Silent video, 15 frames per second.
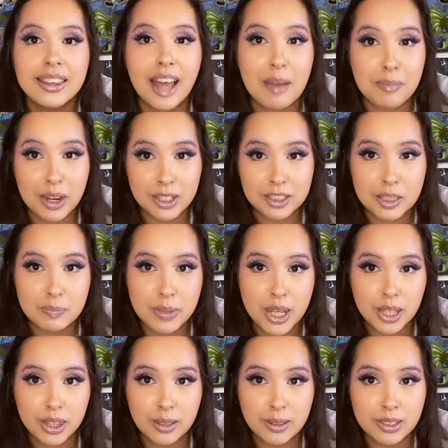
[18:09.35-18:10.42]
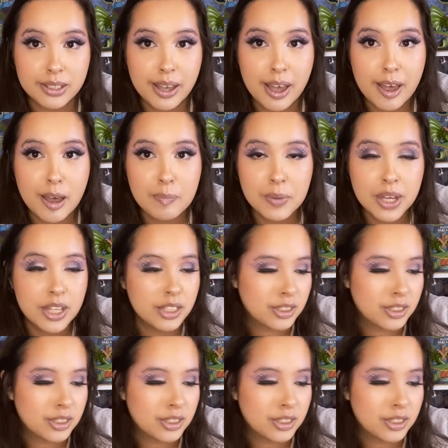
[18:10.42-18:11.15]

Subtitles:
that I managed to pick those up.